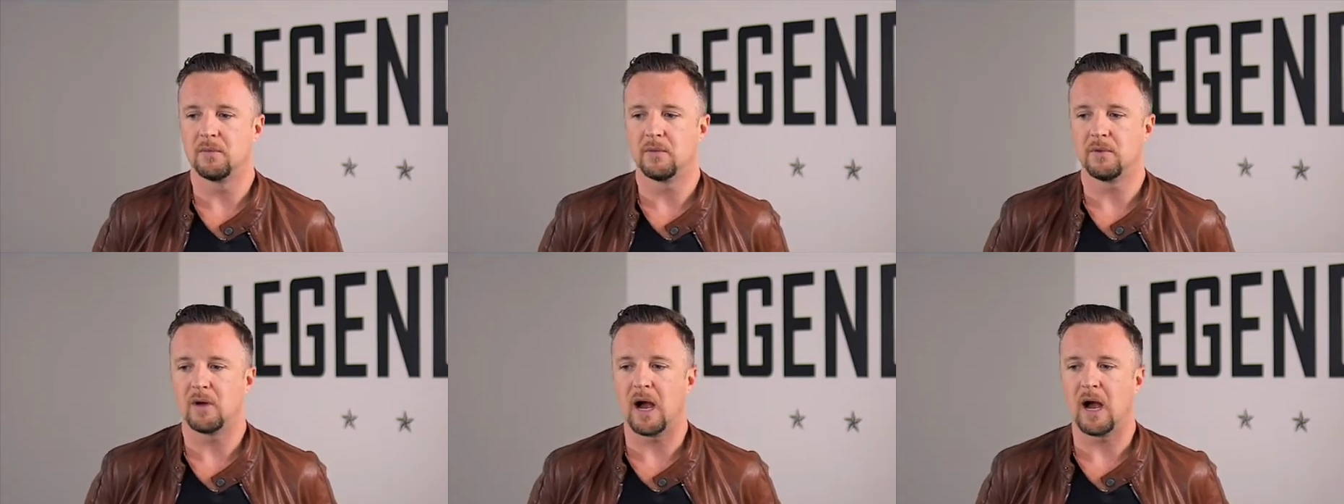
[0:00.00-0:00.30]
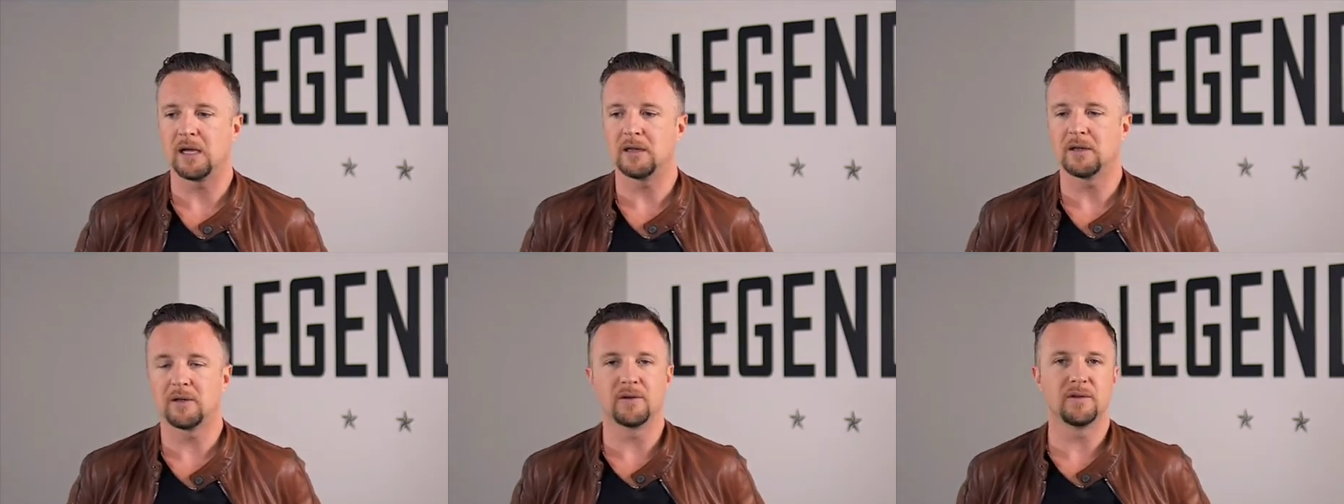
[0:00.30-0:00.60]

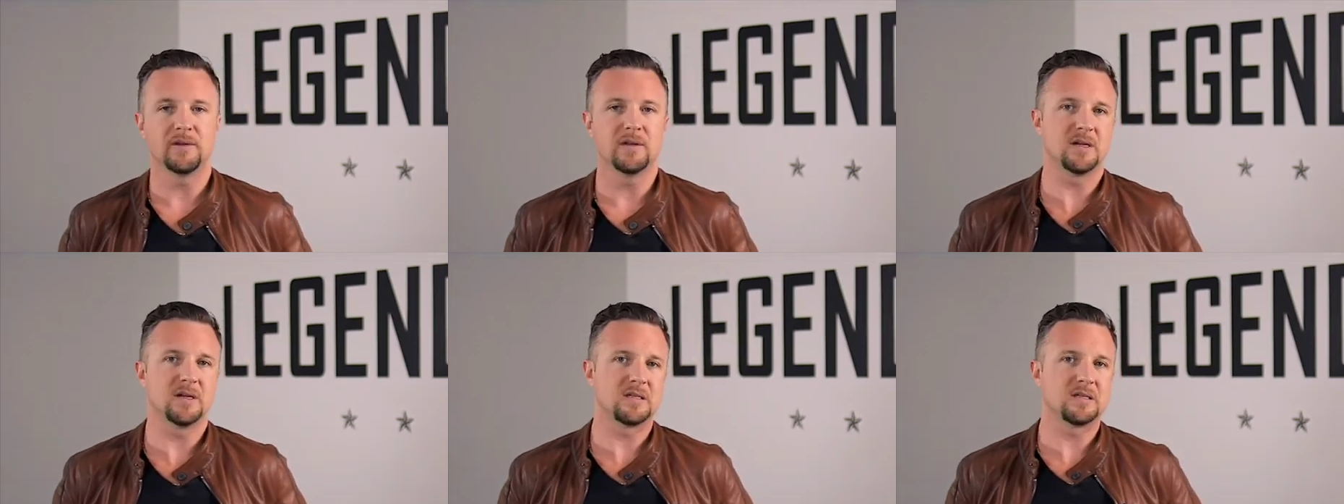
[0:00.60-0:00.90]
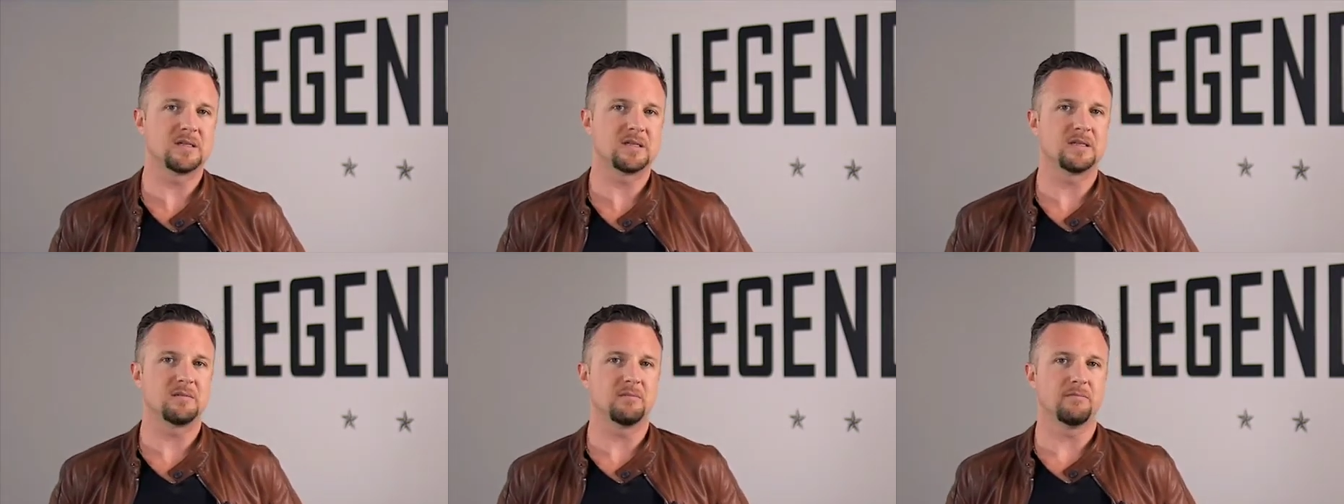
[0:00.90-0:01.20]
I learned
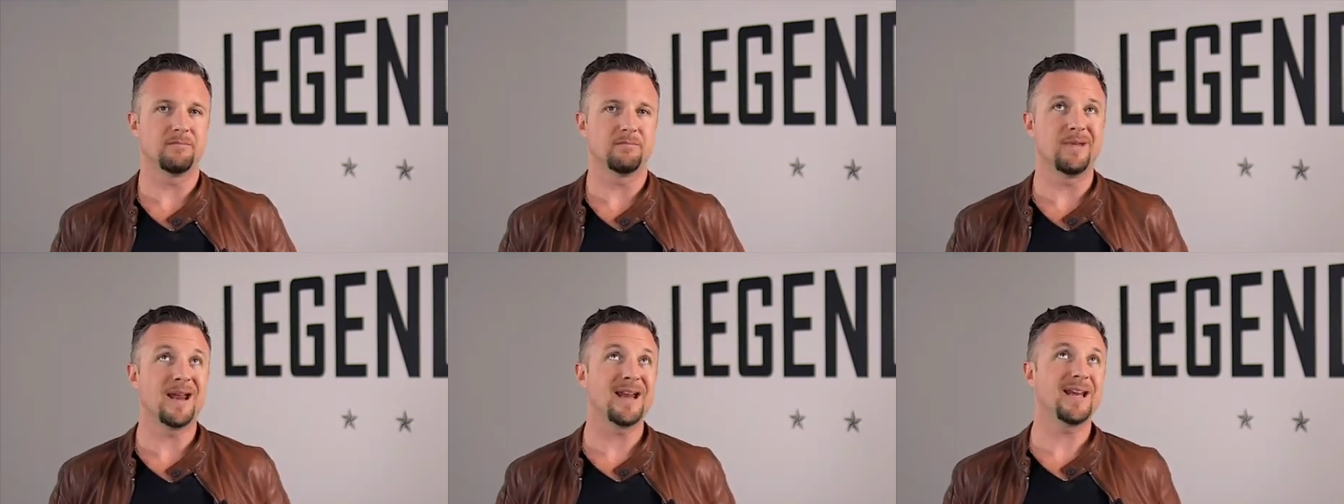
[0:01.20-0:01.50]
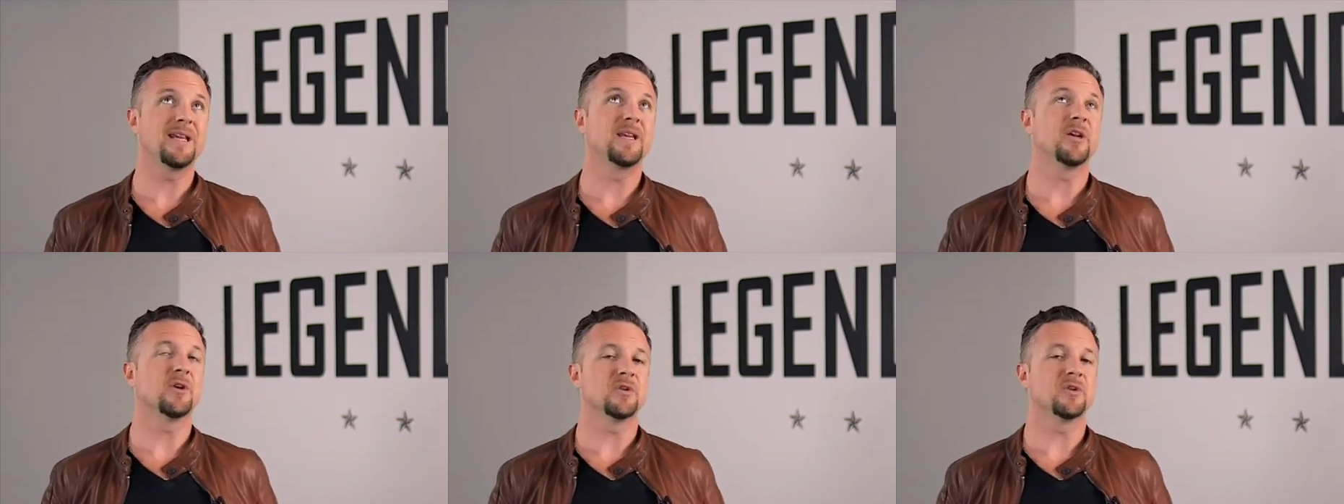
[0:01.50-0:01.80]
this
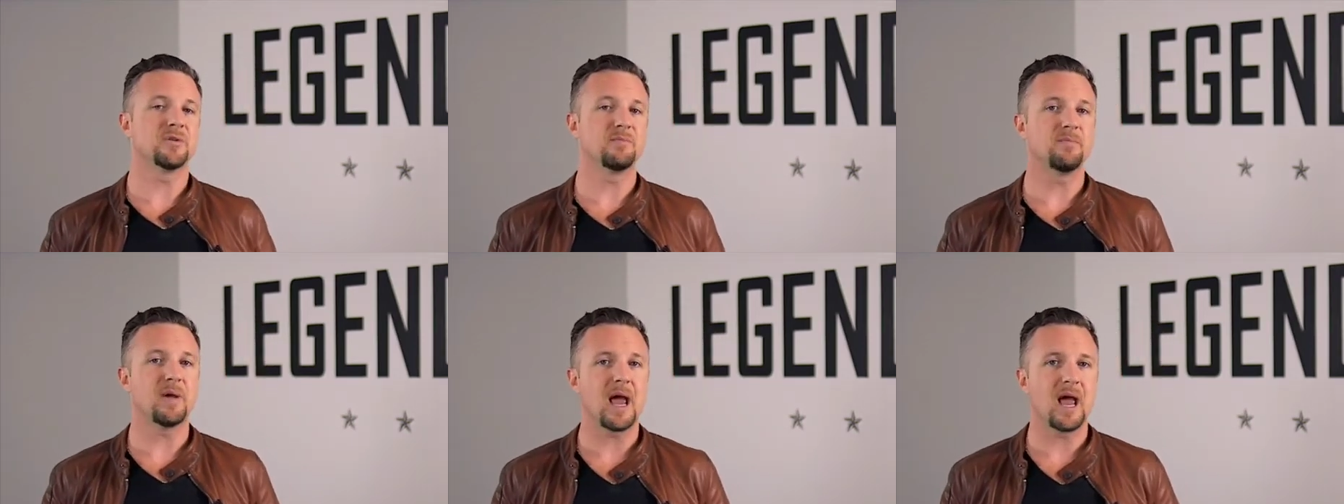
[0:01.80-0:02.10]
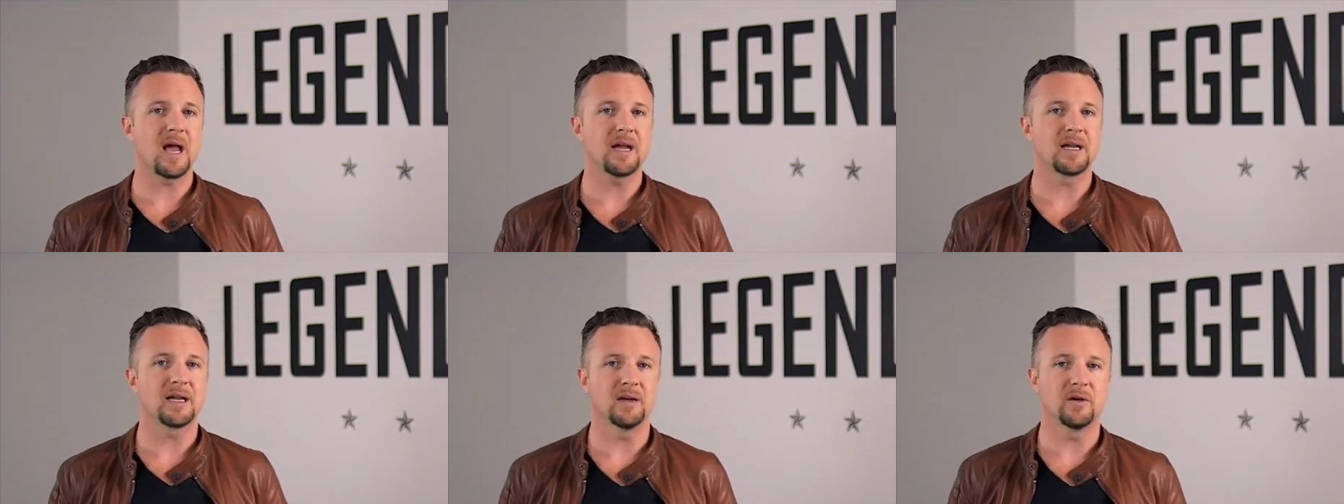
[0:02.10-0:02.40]
many years back,